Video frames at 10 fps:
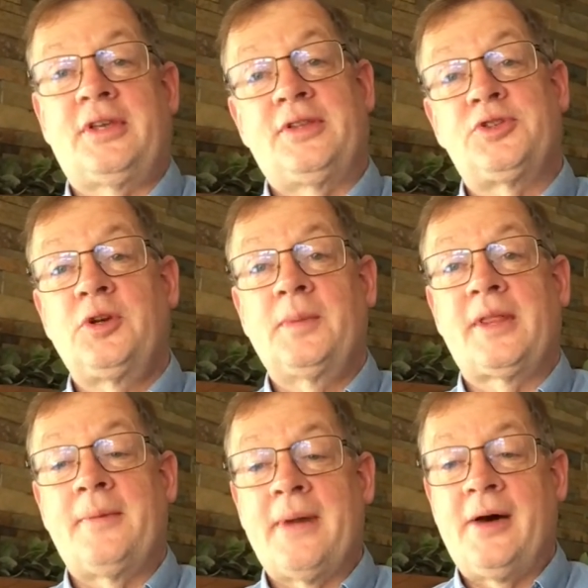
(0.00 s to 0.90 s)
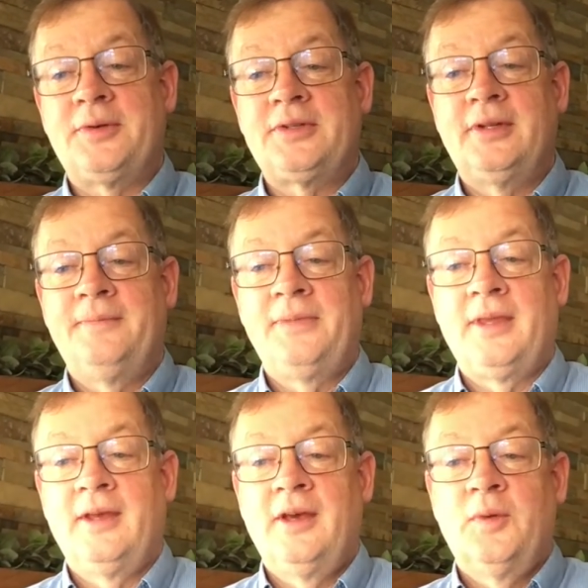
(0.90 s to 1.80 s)
on the Sermon on the Mount
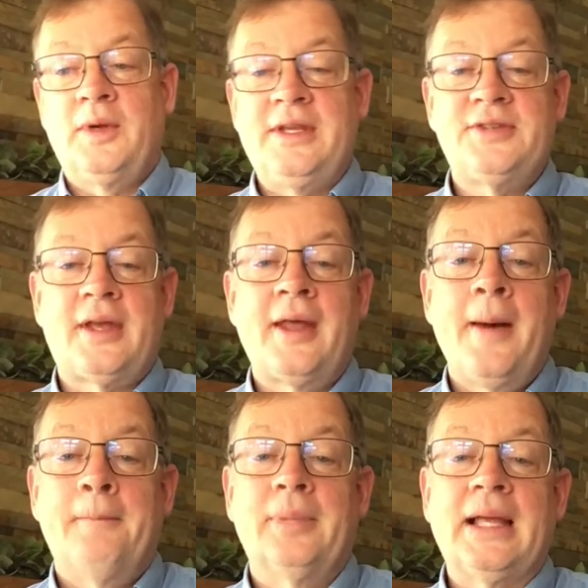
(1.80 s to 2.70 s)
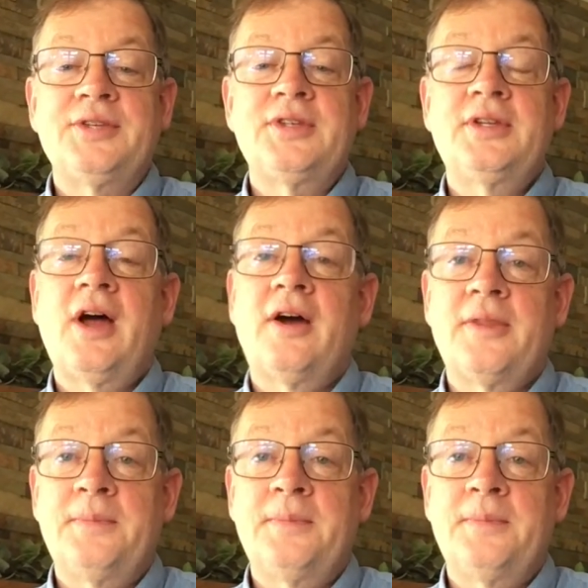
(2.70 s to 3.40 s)
when he said, "Blessed are the